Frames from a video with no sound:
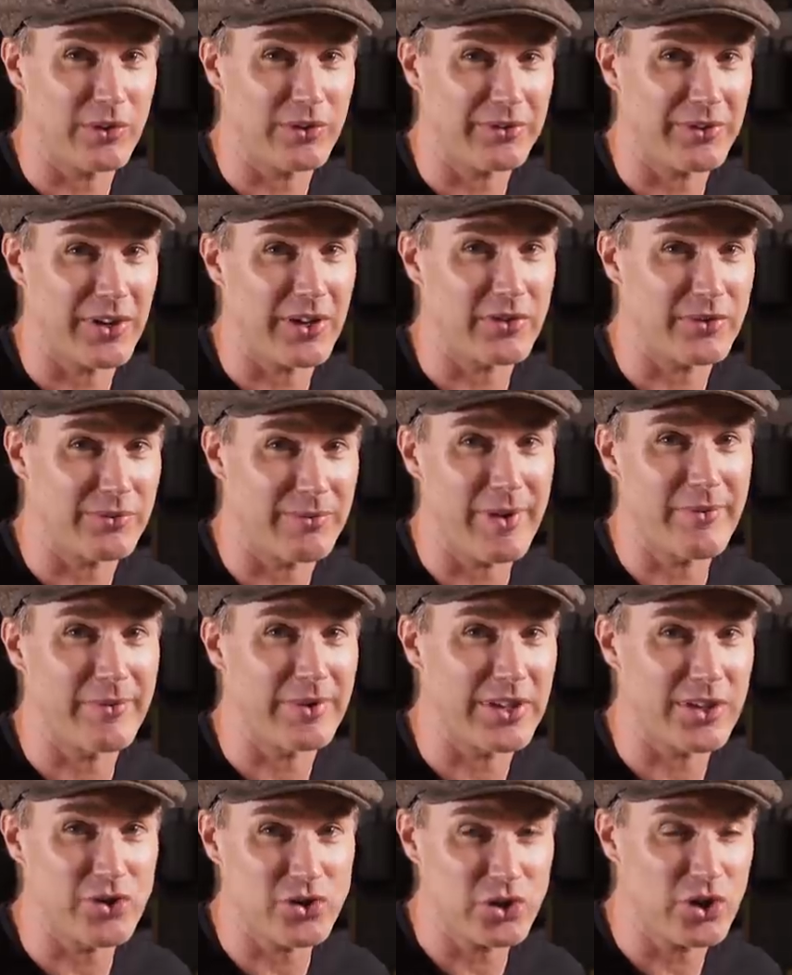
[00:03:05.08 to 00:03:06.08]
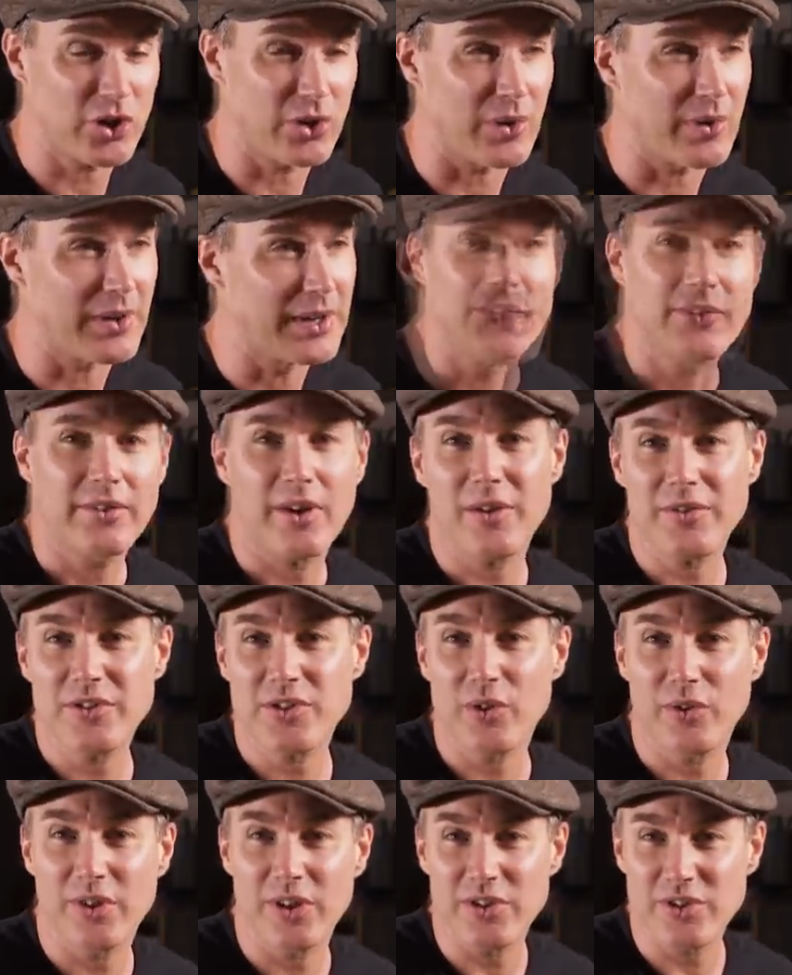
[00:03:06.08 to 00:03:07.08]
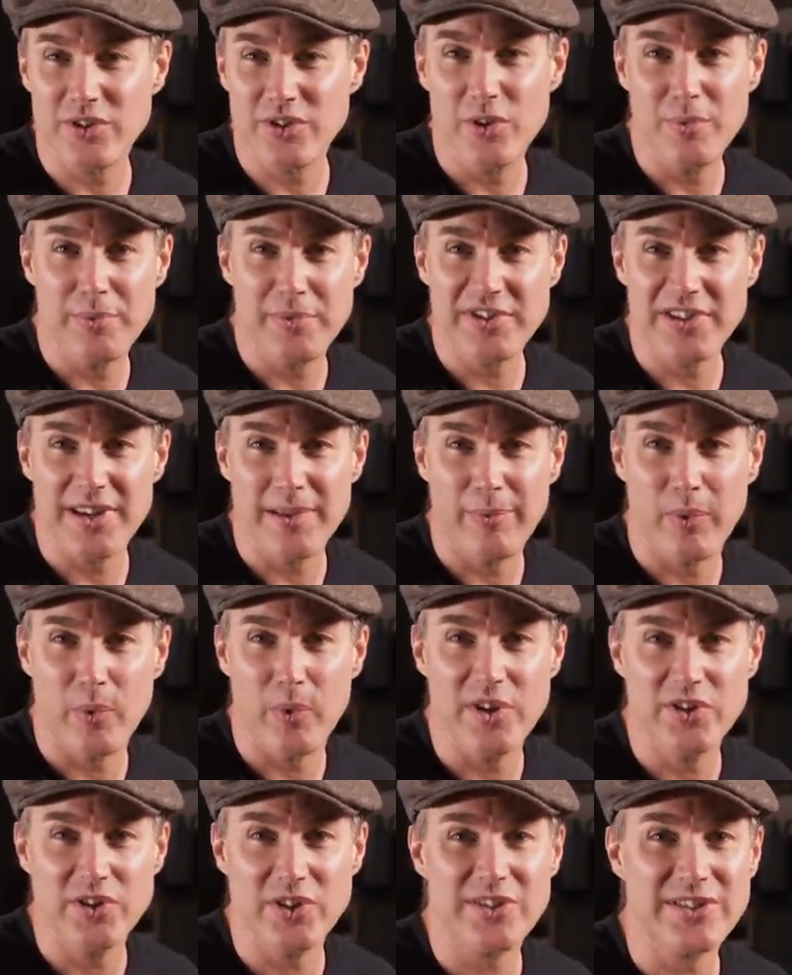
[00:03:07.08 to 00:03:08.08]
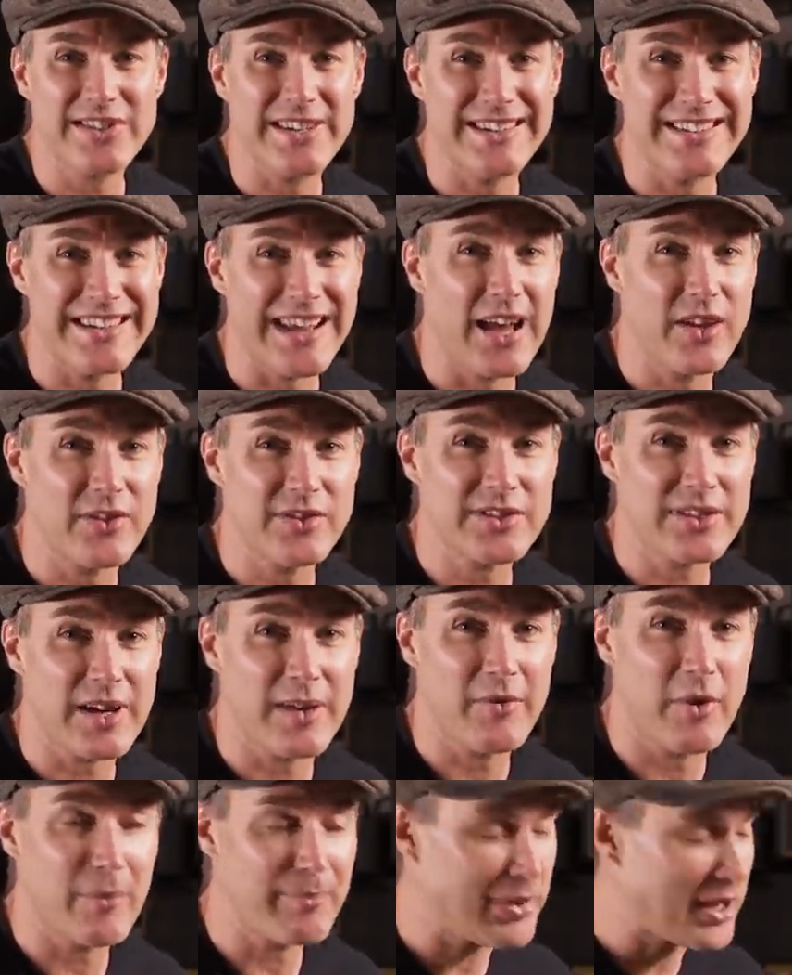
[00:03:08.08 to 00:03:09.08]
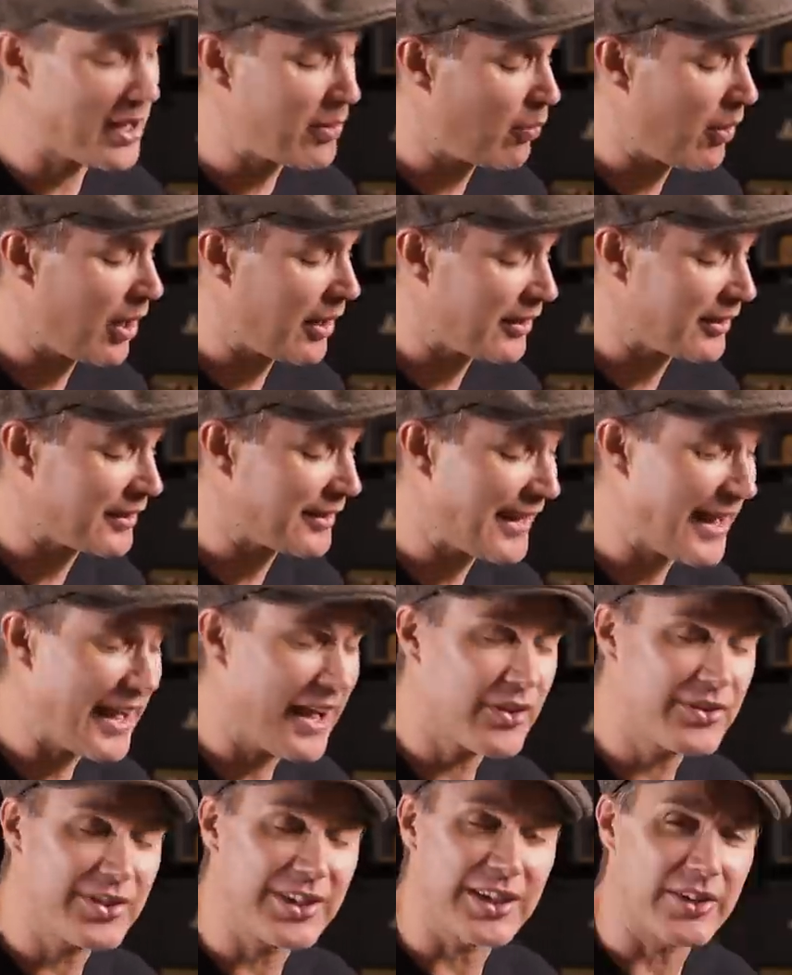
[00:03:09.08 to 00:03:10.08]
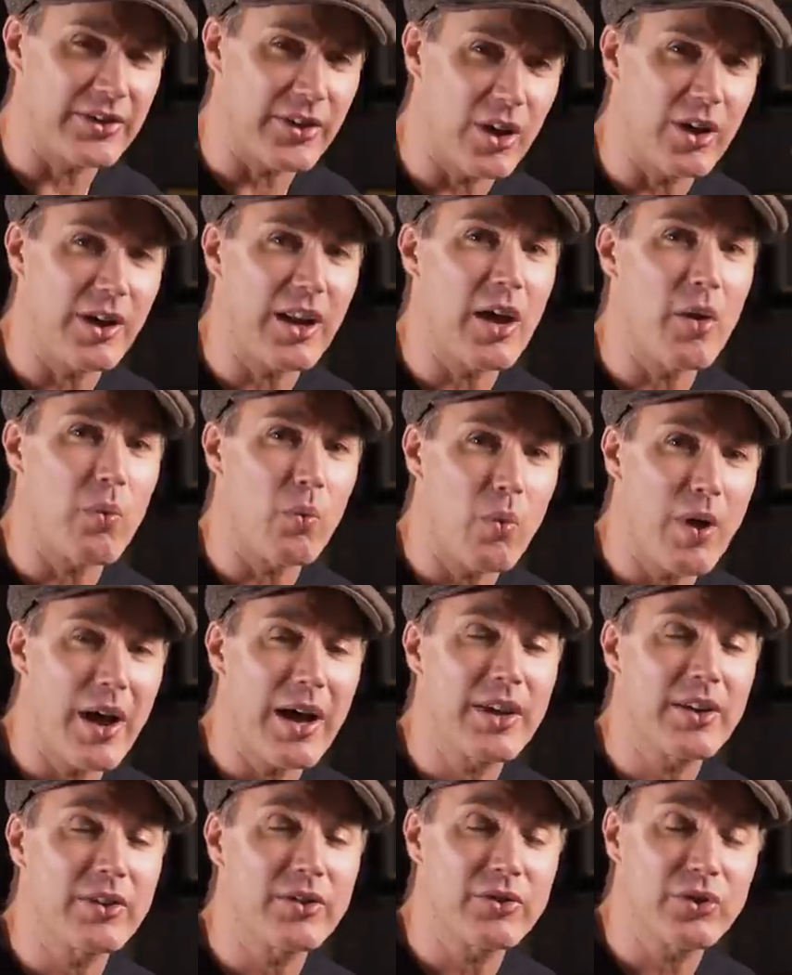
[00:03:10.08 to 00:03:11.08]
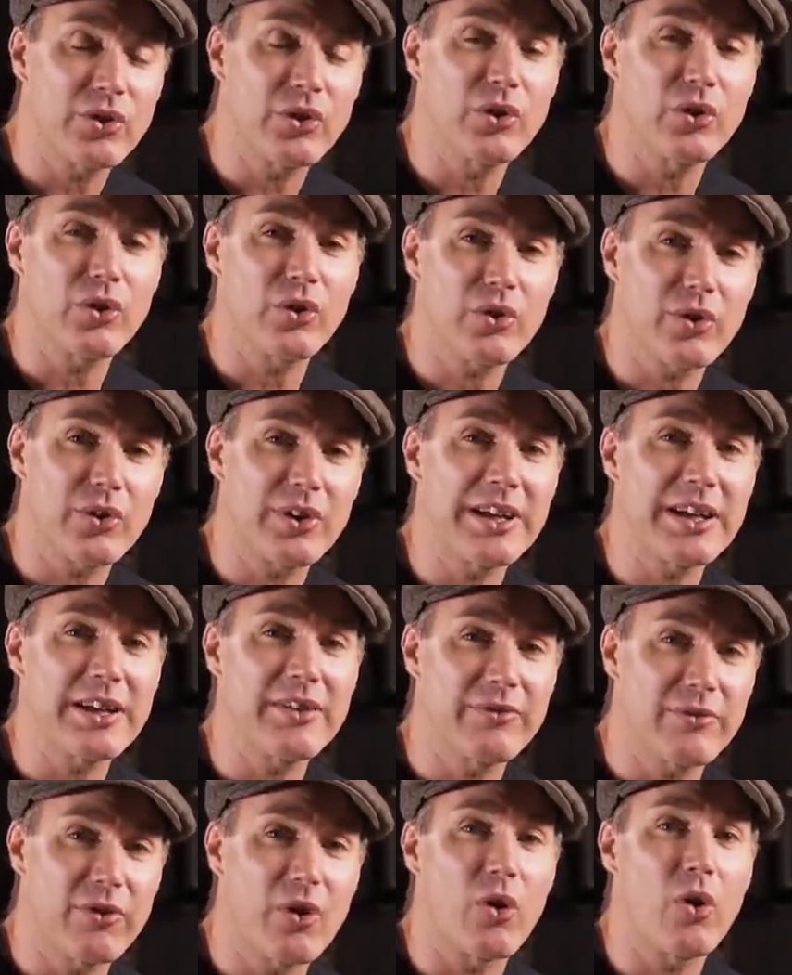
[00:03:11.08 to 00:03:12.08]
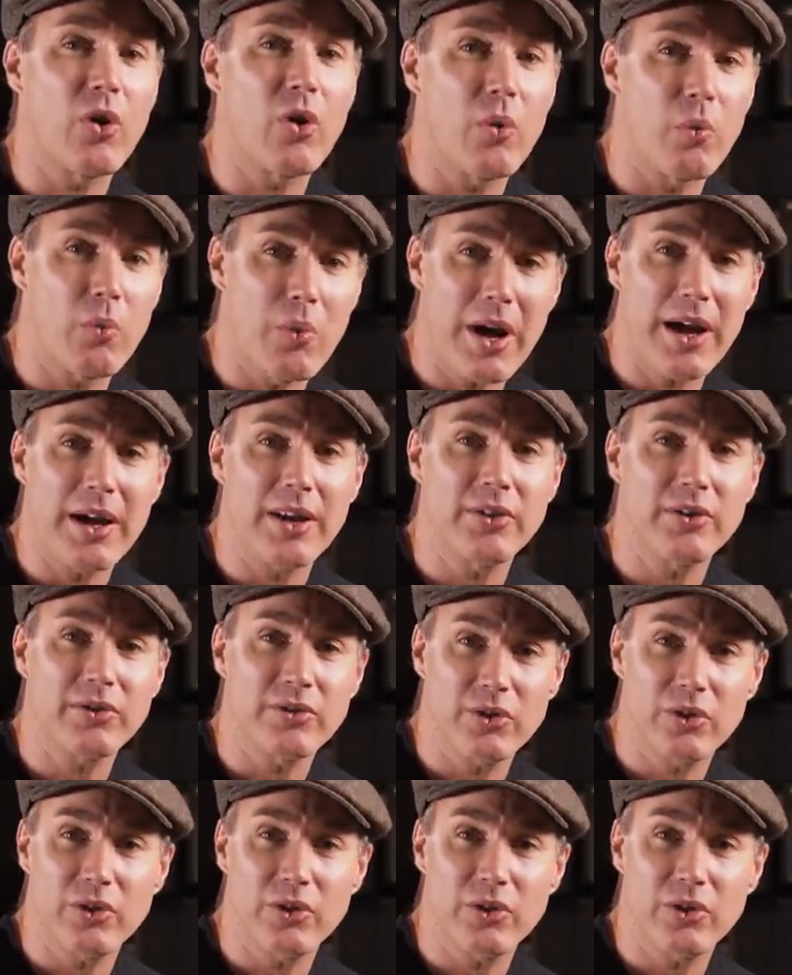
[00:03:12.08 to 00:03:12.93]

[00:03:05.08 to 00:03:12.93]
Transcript: all as far as remembering the tune. So I was doing it super simple with just a down strum on beat one and counting it though, like 1, 2, 3, 4, 1,